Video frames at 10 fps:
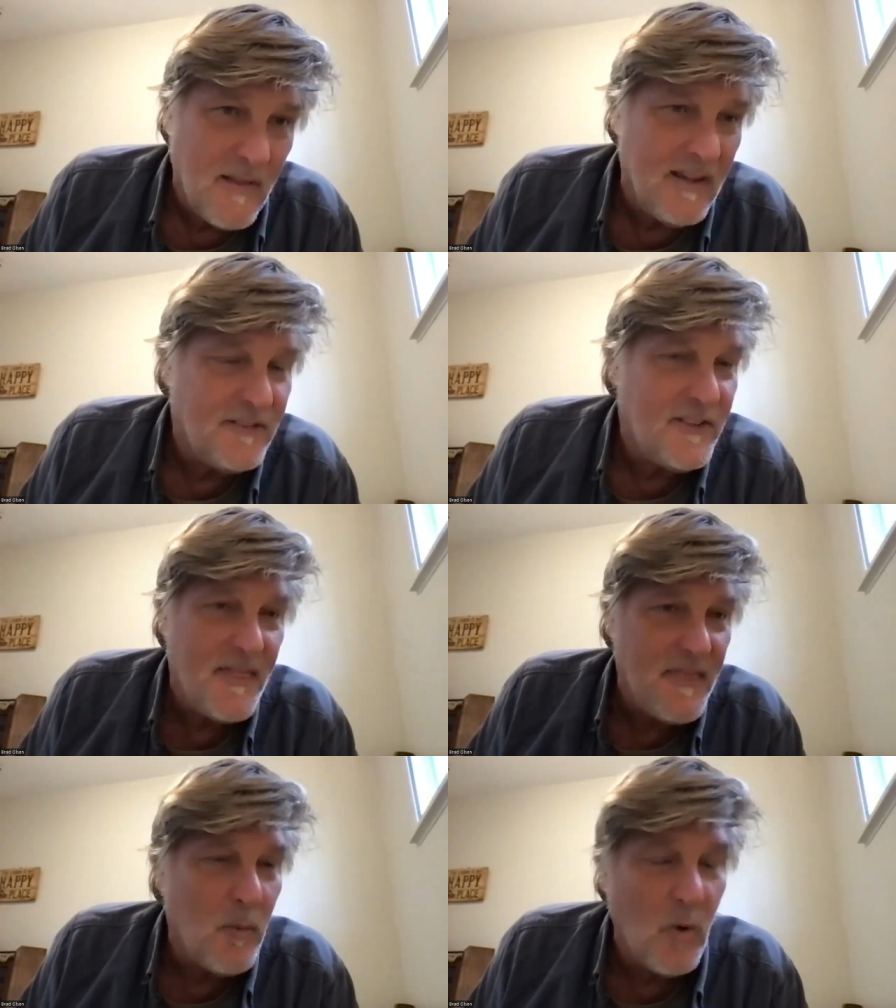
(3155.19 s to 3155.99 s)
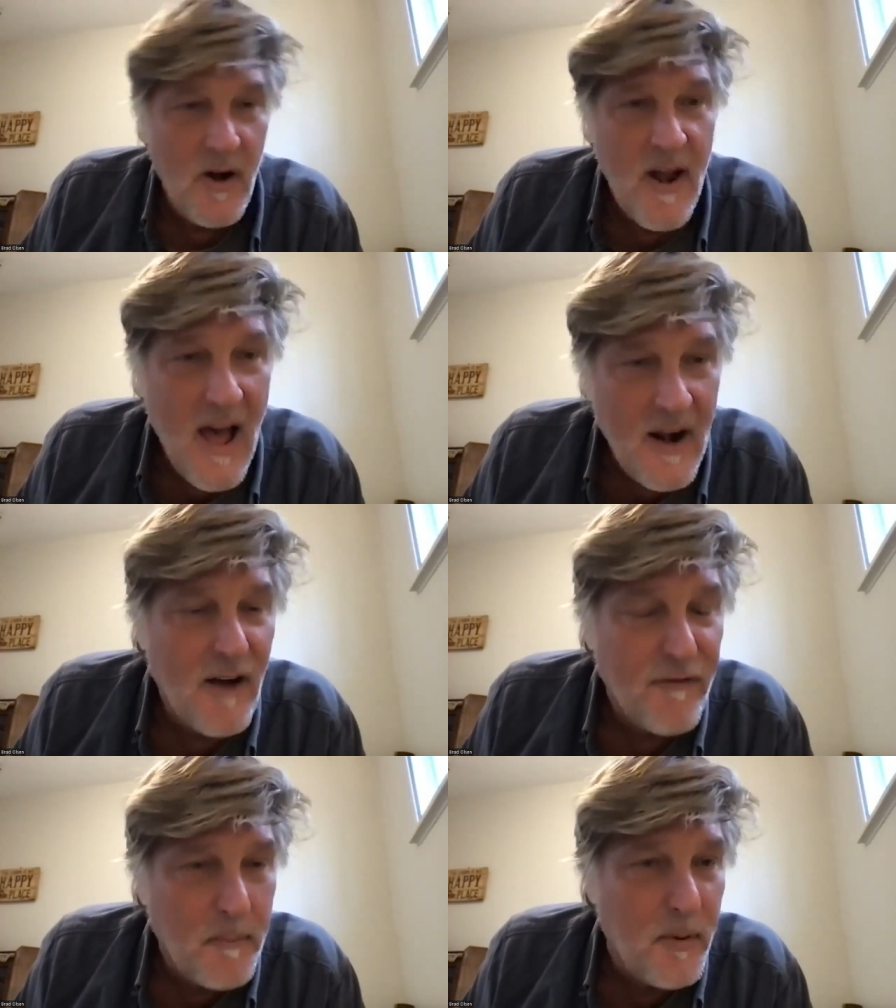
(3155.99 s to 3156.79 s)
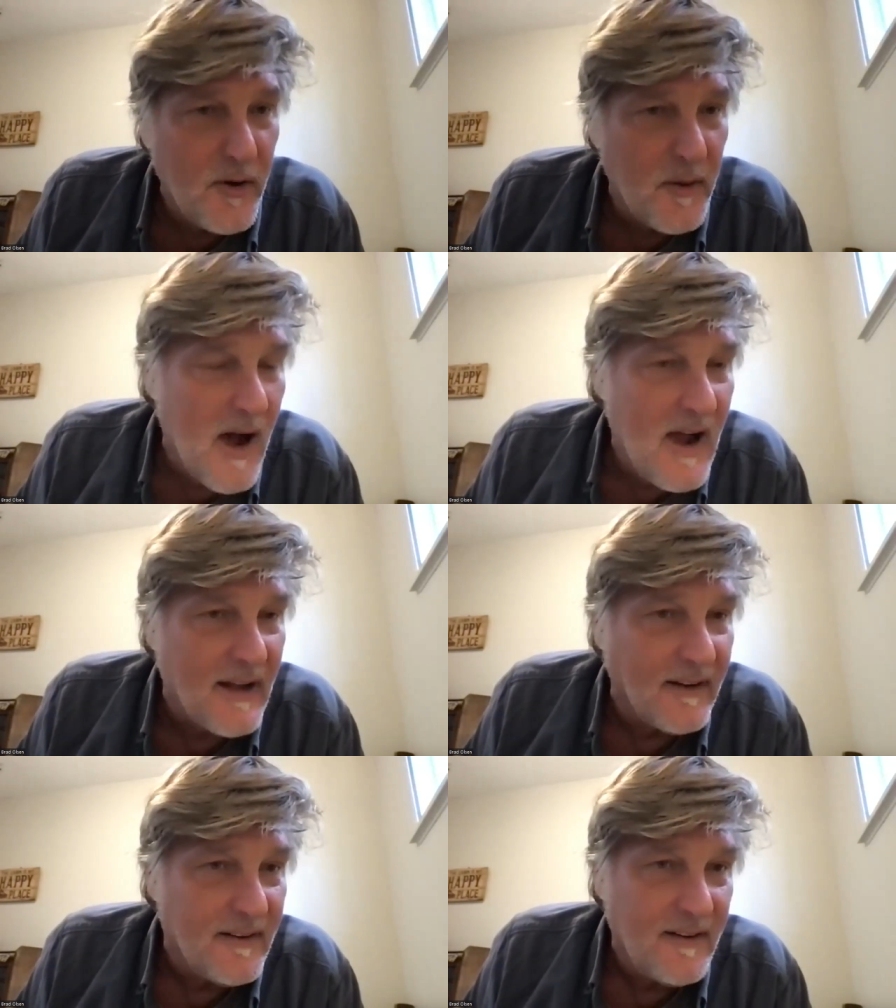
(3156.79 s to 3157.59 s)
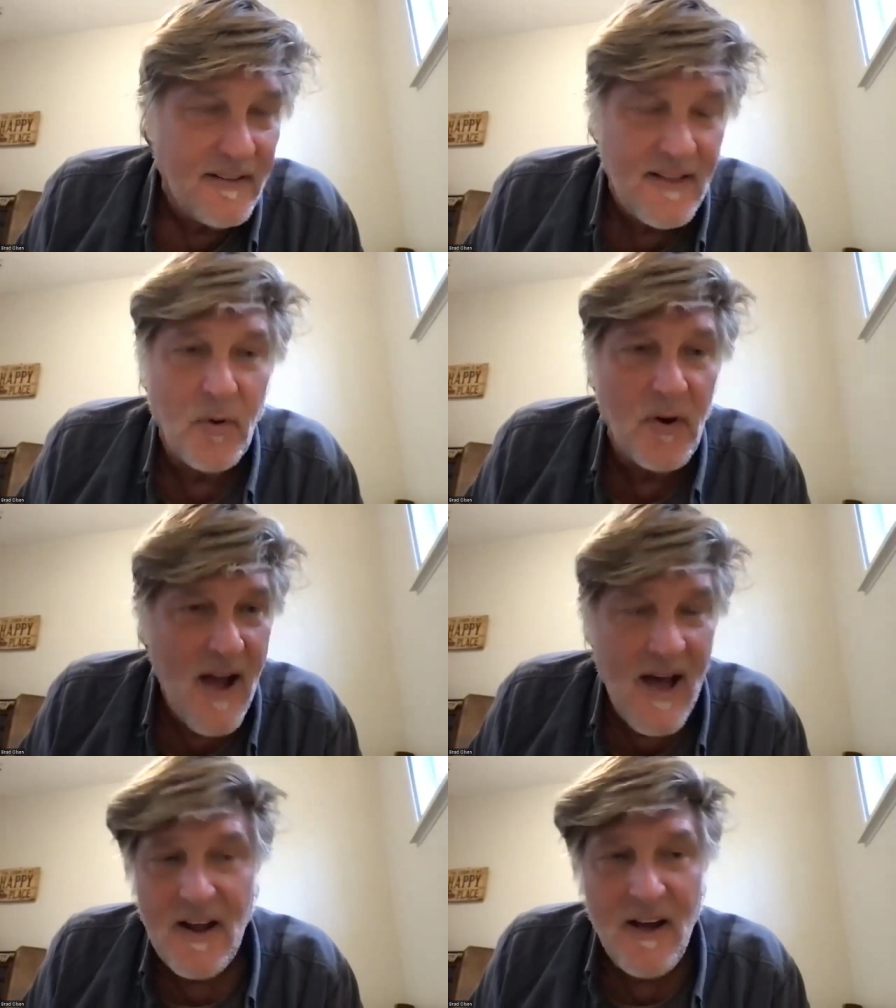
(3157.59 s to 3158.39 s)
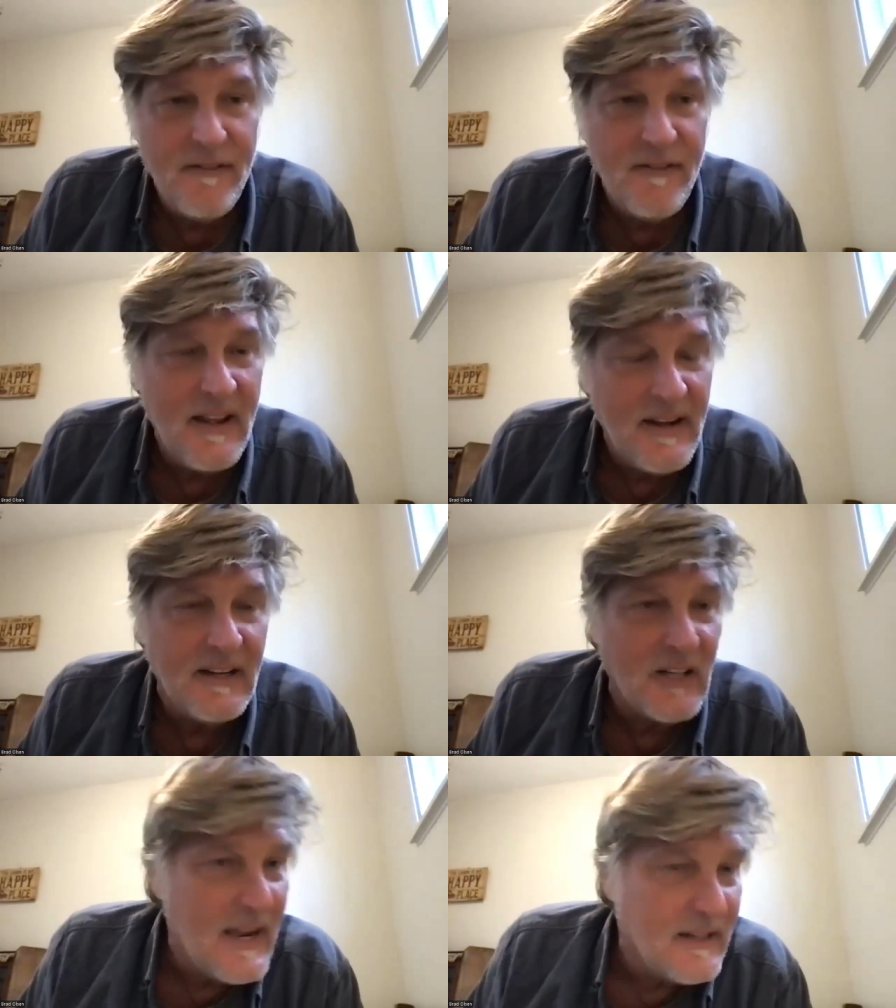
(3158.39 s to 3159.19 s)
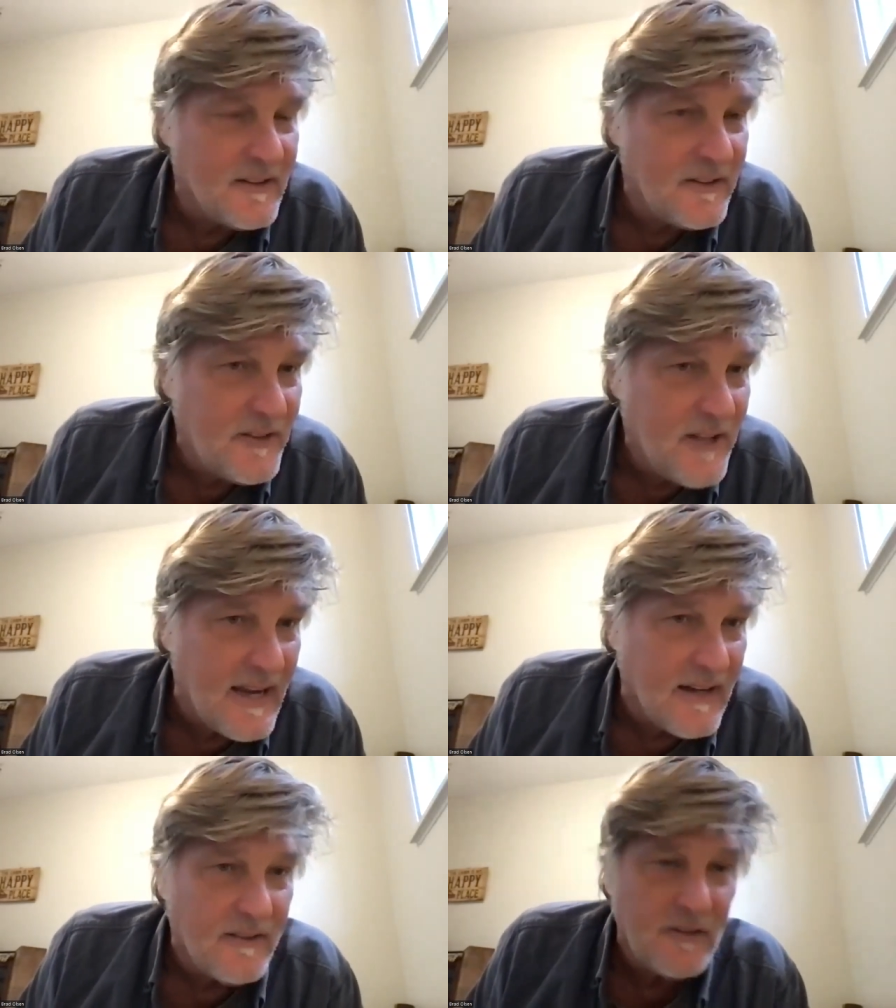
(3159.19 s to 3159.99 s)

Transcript: is that they were not of a buddha mind they were not of an enlightened state.